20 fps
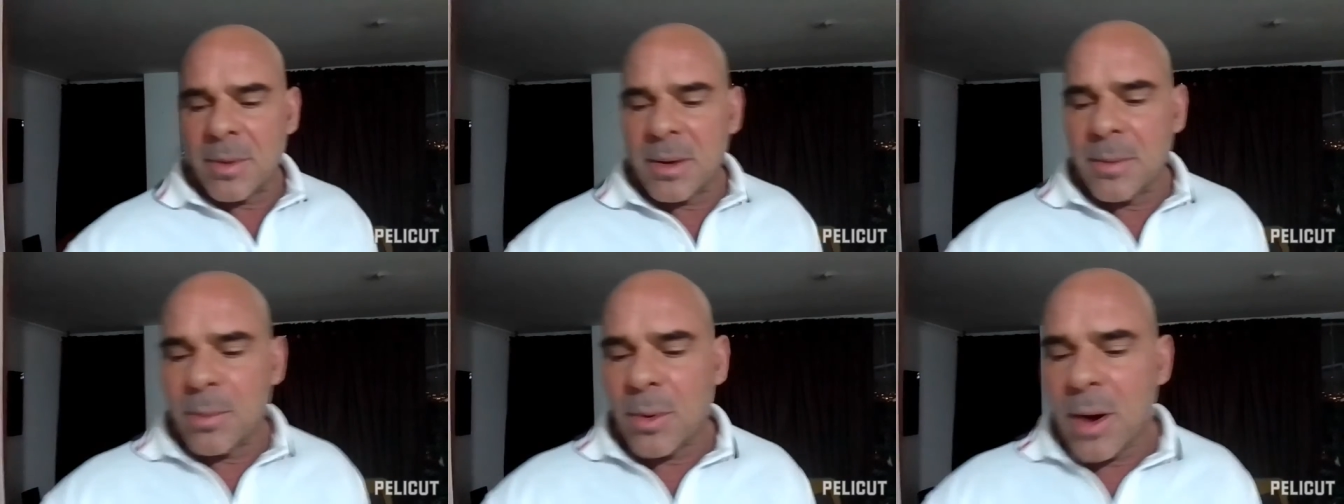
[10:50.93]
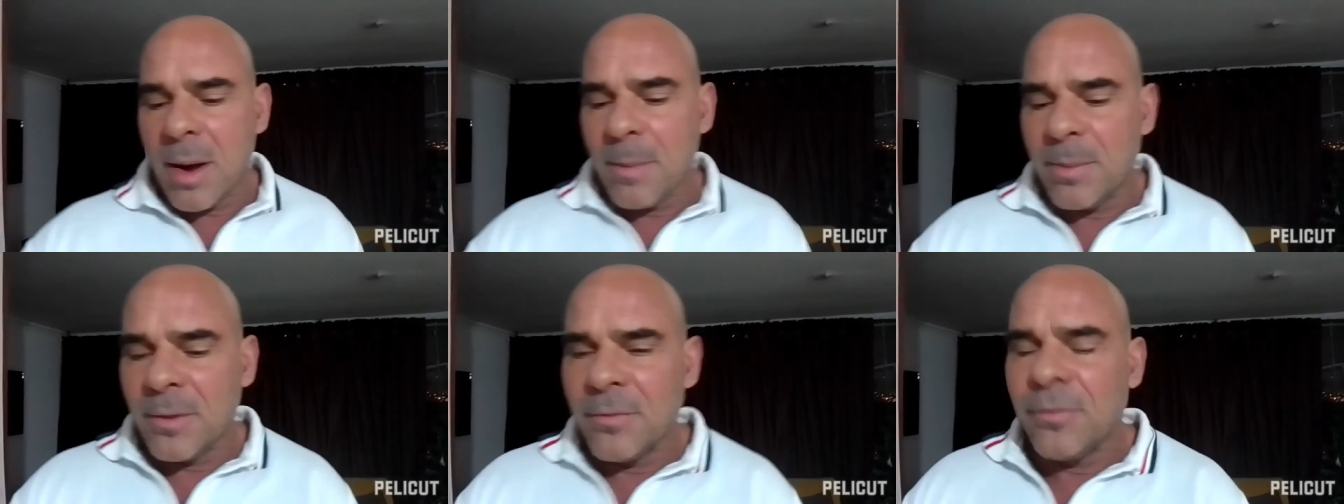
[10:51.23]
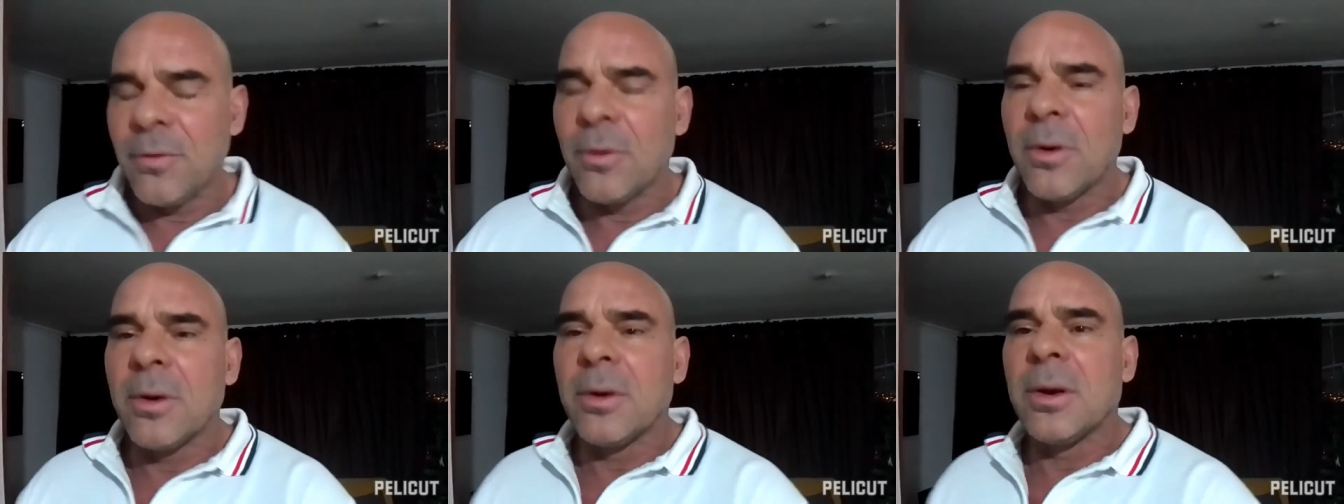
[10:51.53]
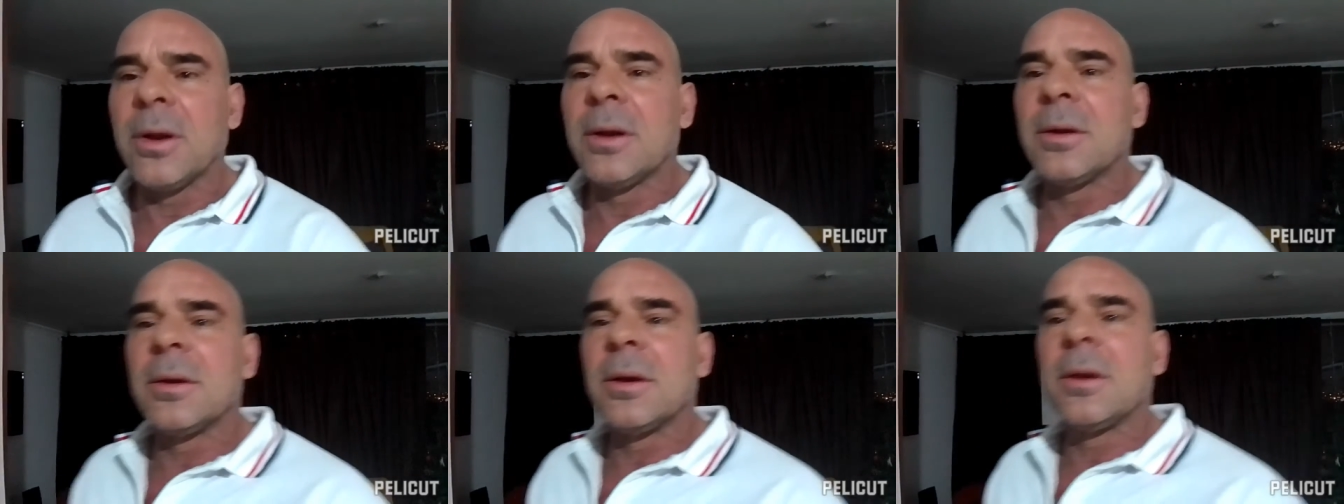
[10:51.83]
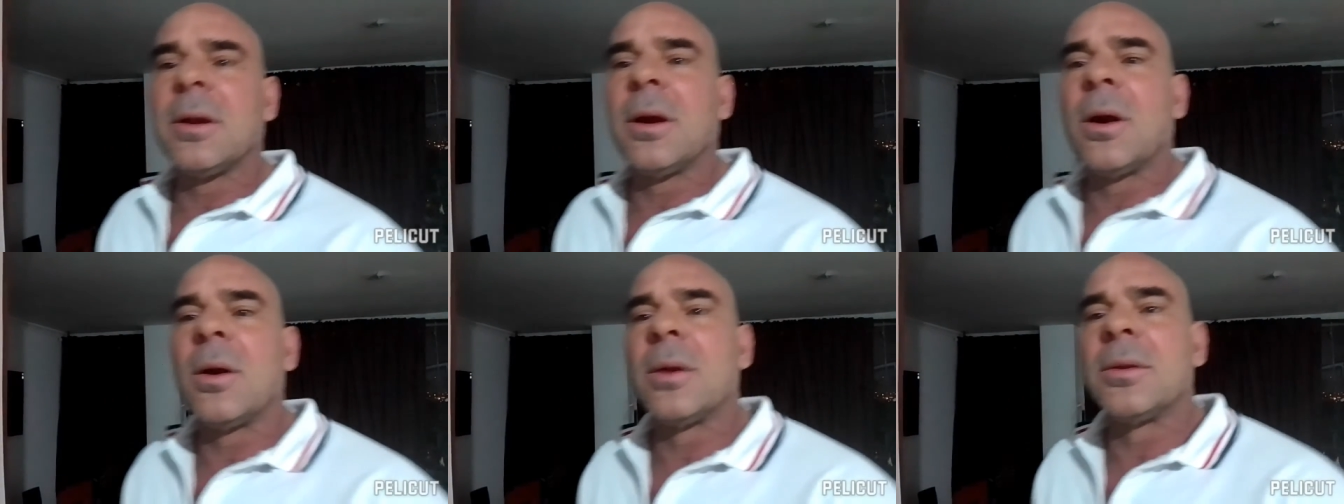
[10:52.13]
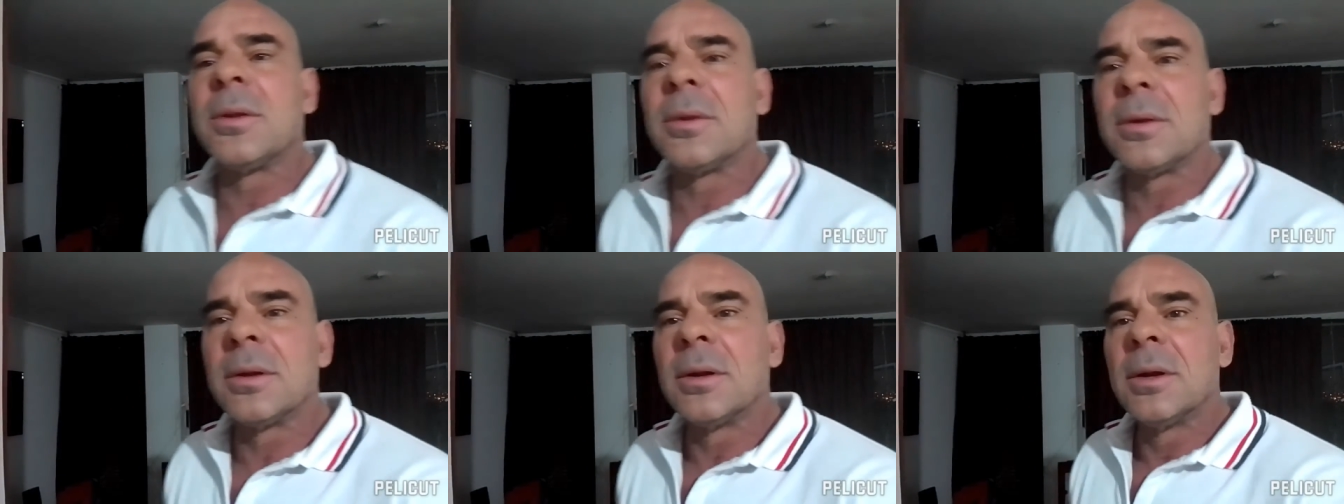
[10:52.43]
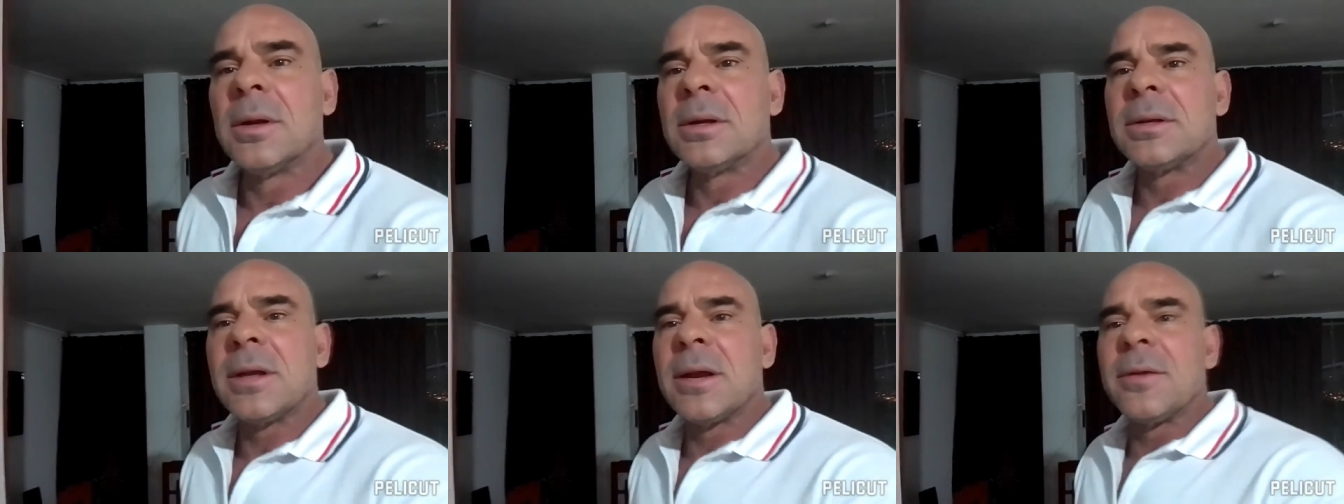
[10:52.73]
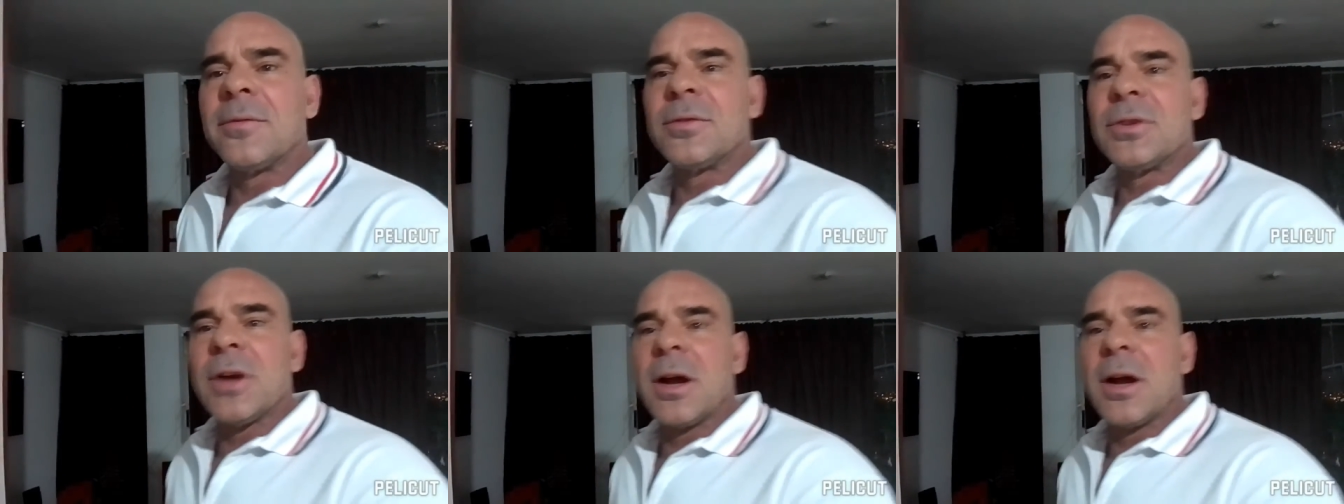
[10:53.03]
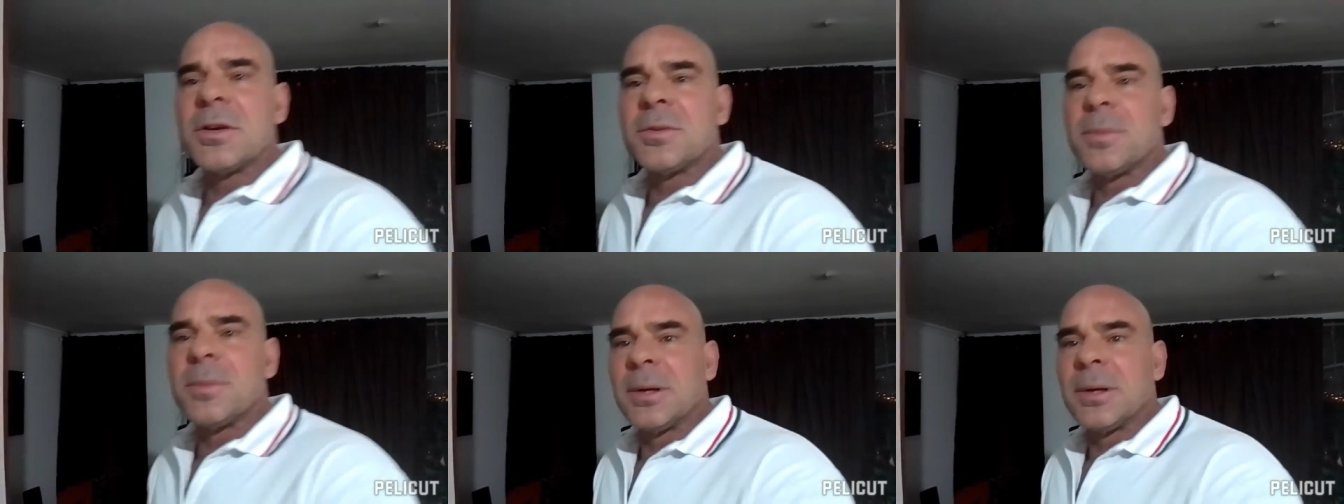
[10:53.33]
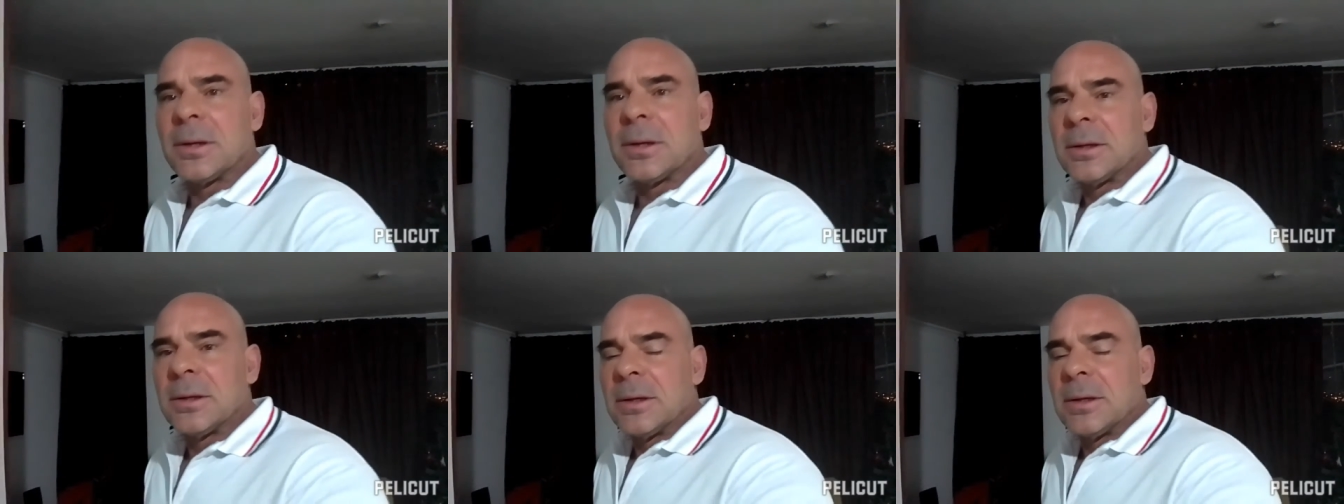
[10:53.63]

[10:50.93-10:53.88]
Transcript: be brought before in the day of judgment.